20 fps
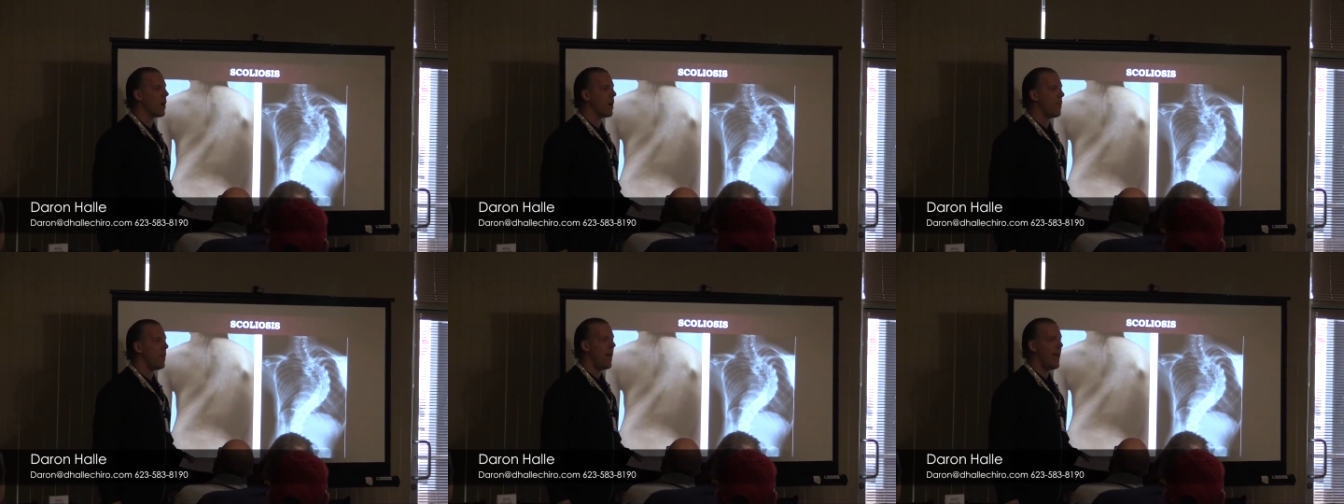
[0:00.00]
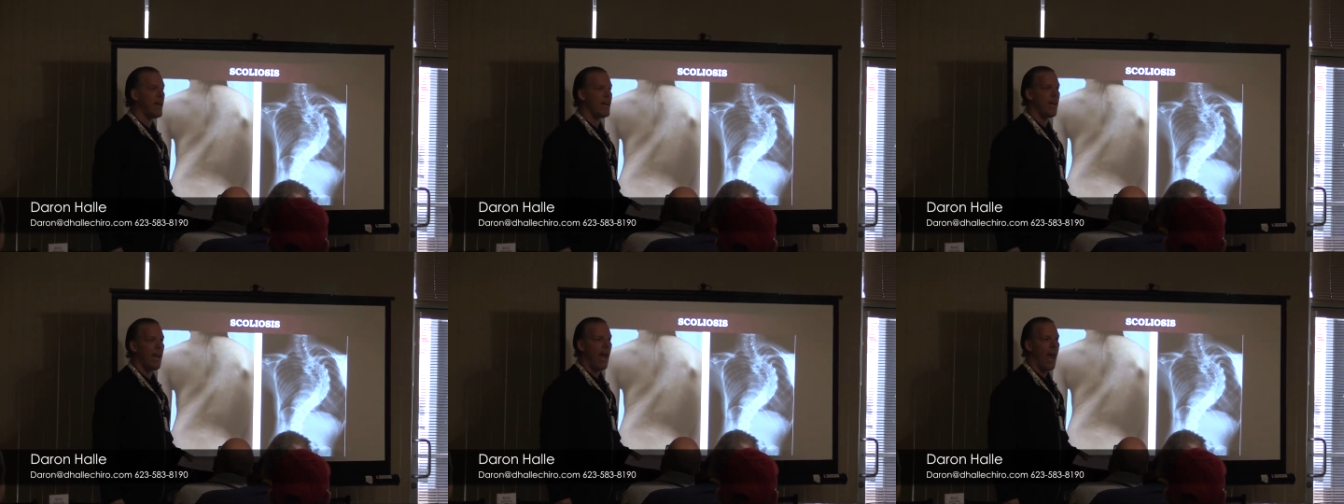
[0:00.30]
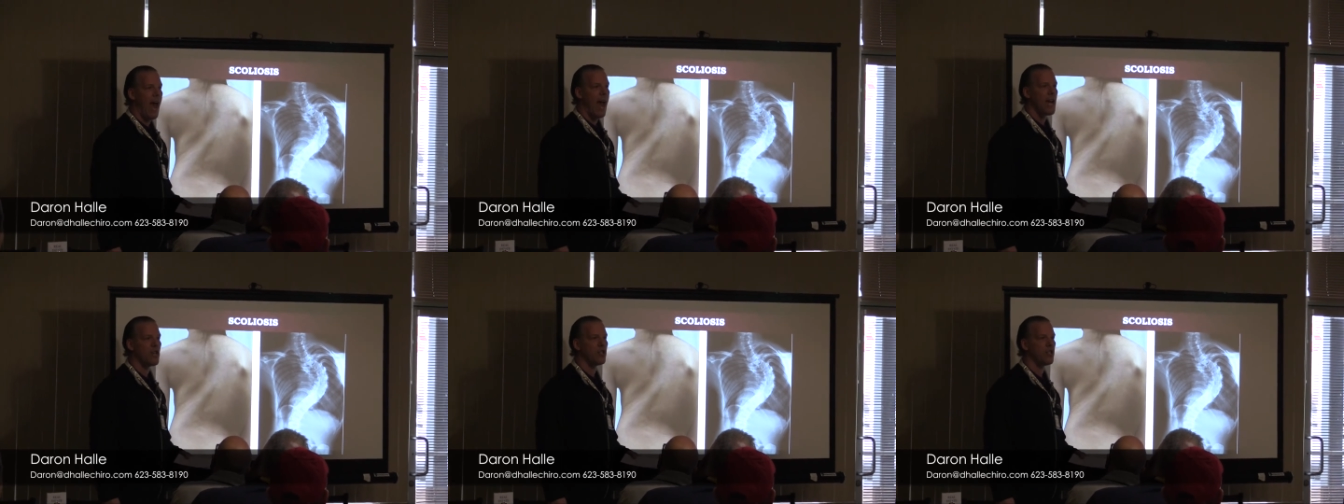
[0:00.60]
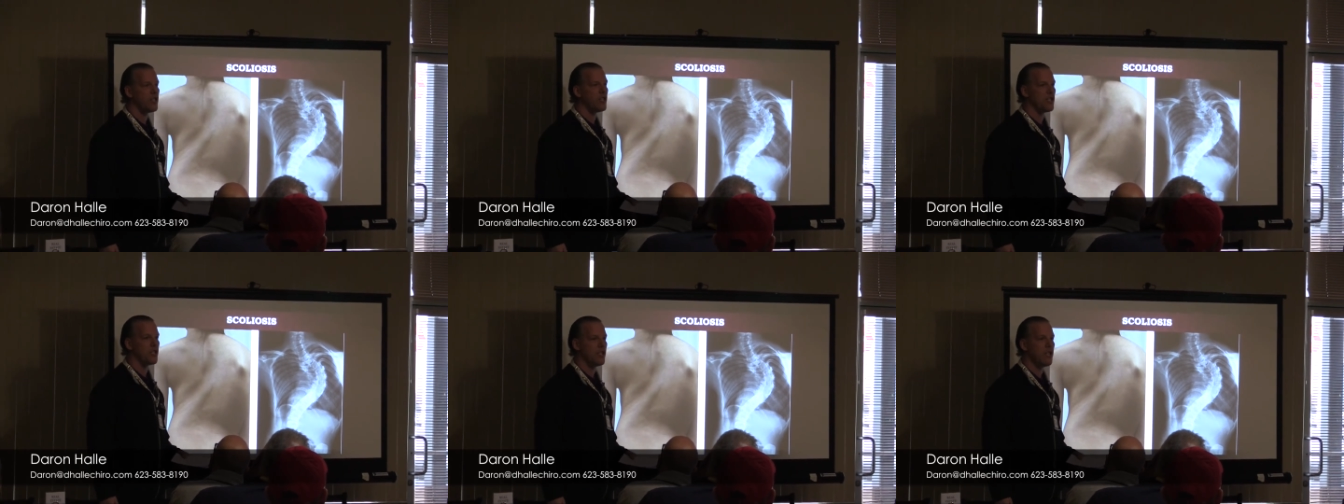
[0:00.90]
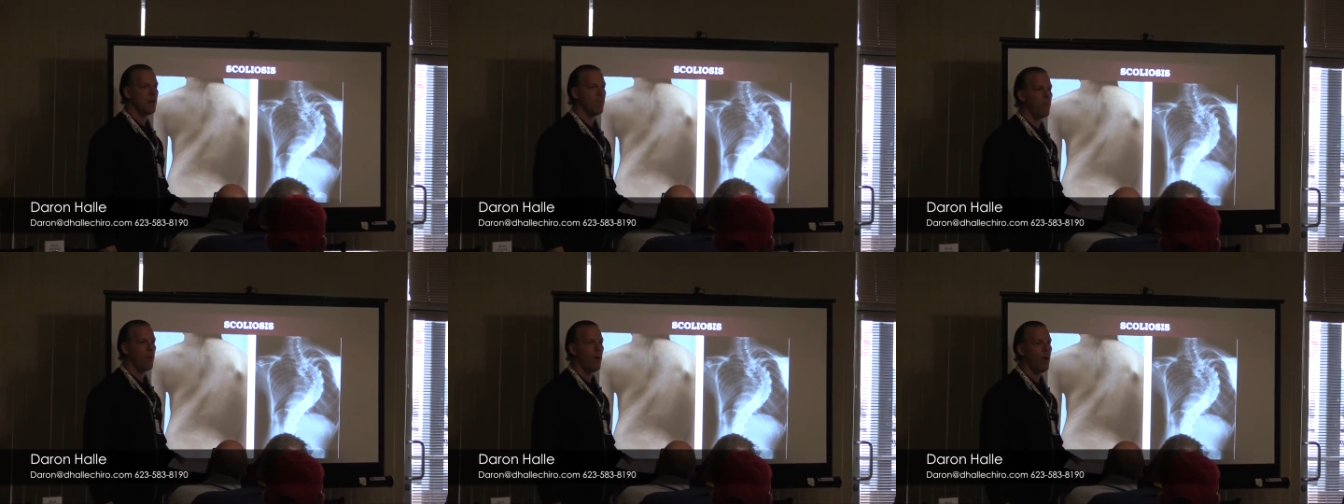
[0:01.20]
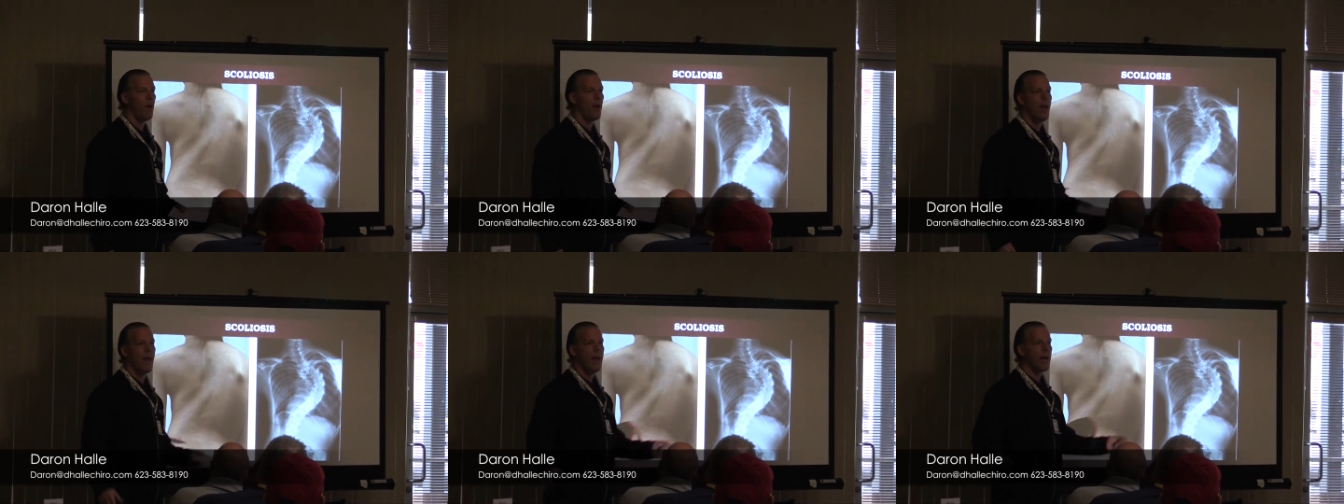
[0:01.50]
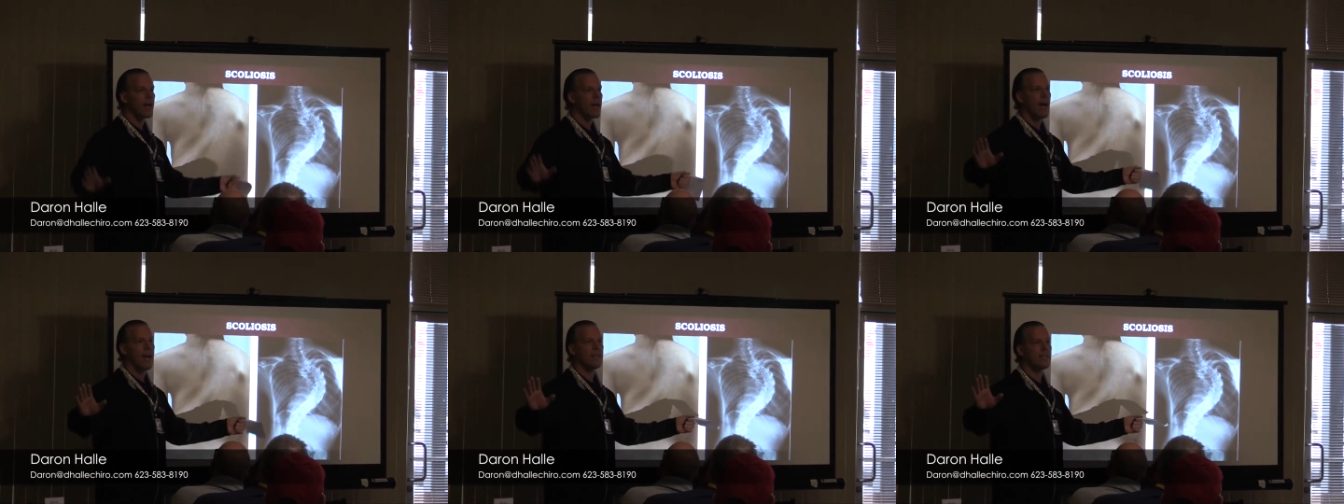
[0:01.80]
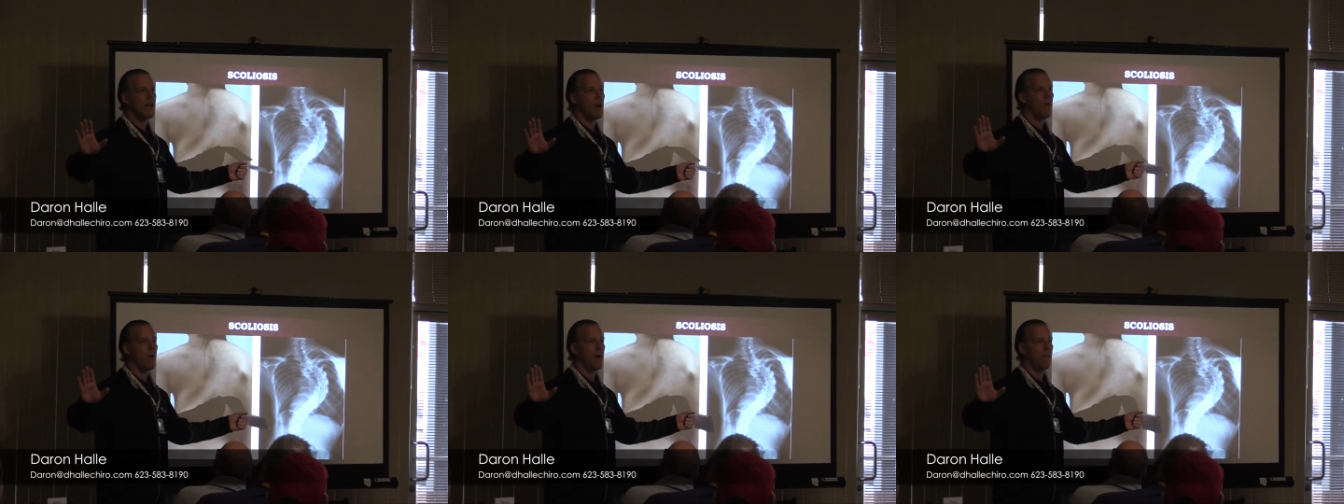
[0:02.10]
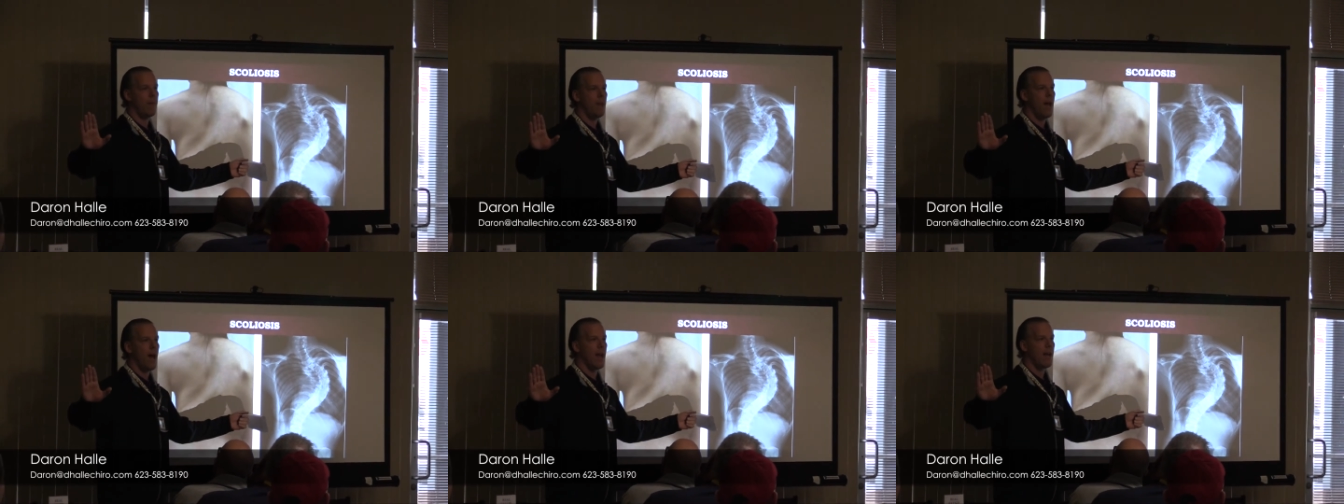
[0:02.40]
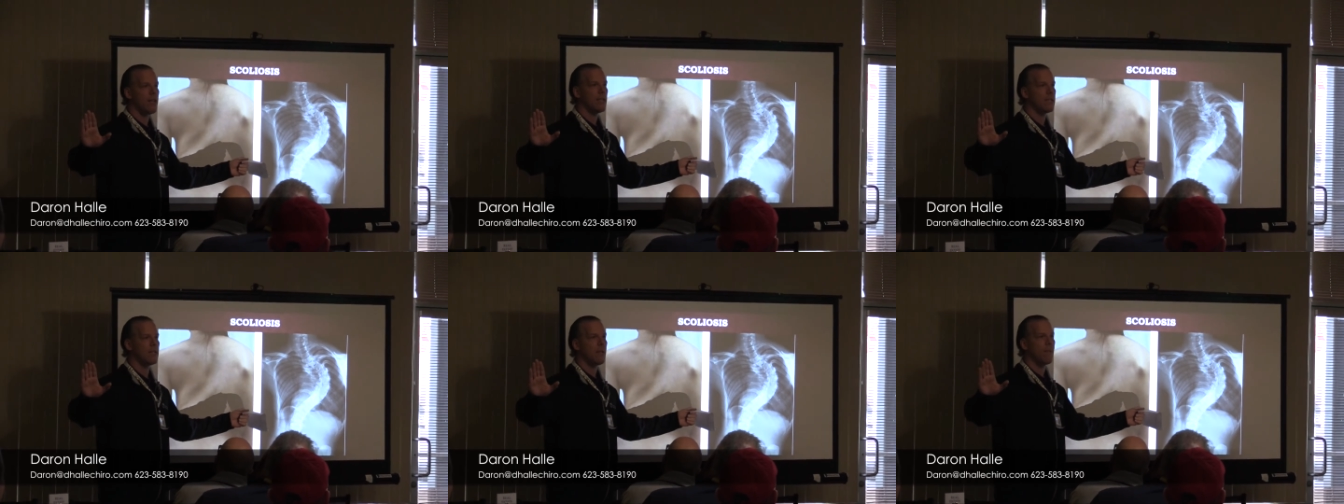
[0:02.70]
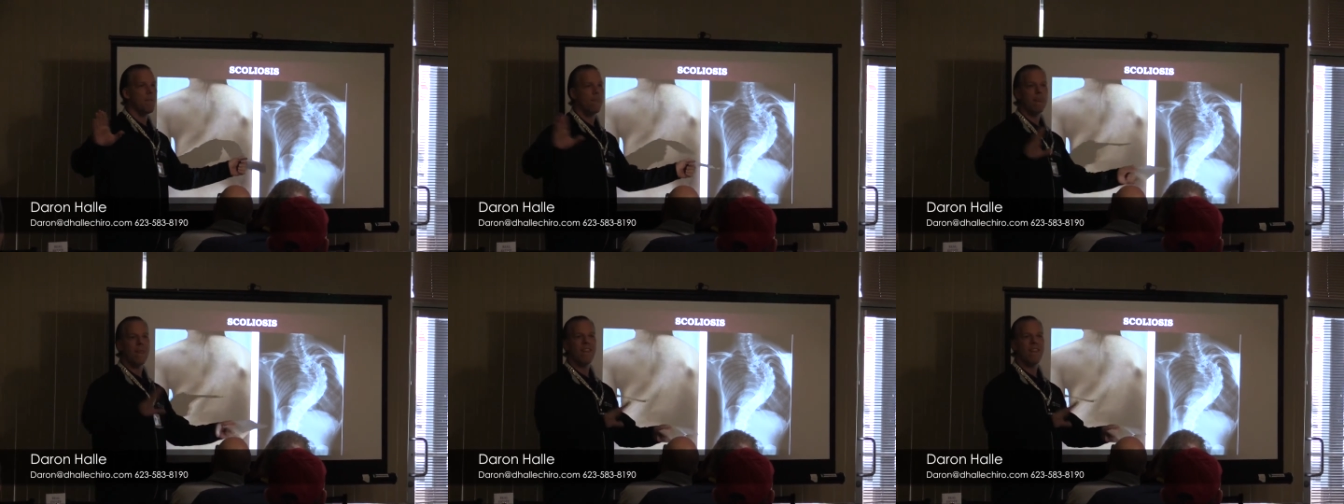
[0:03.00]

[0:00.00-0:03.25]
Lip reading: going to pay cash, it's cheaper. Guys, I want to be honest.